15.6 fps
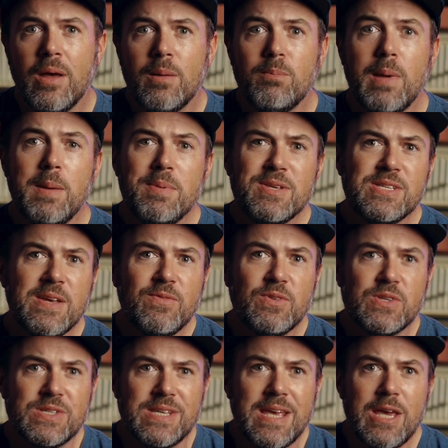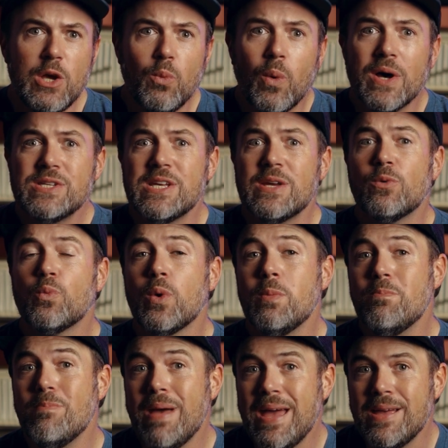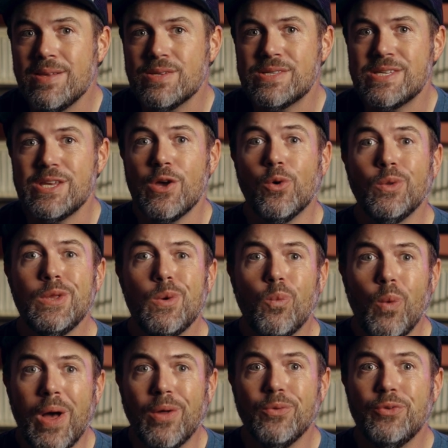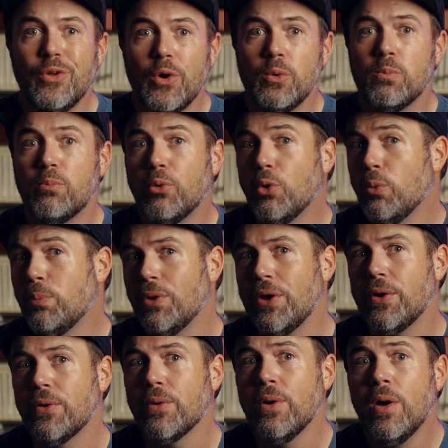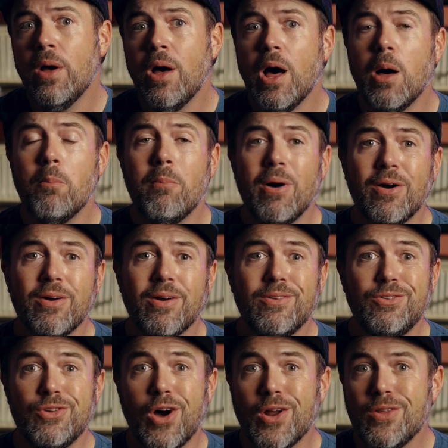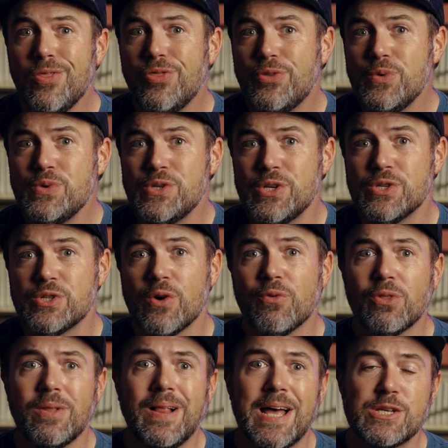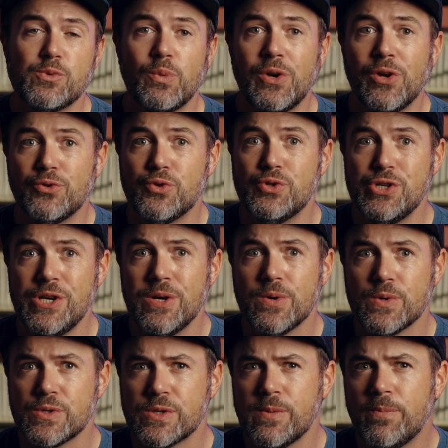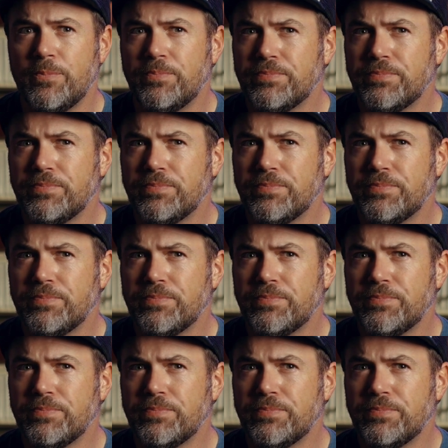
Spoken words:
Maybe it's safe to say he was and remains the only well-known pool player among non-enthusiasts over the last 100 years.